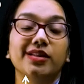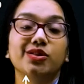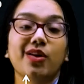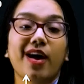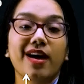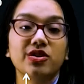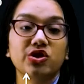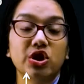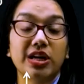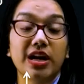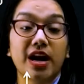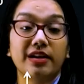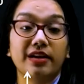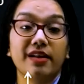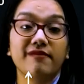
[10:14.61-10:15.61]
So actually
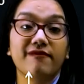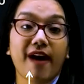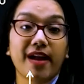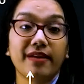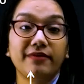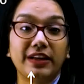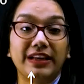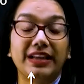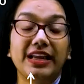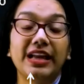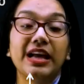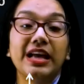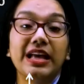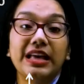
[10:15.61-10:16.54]
105 degree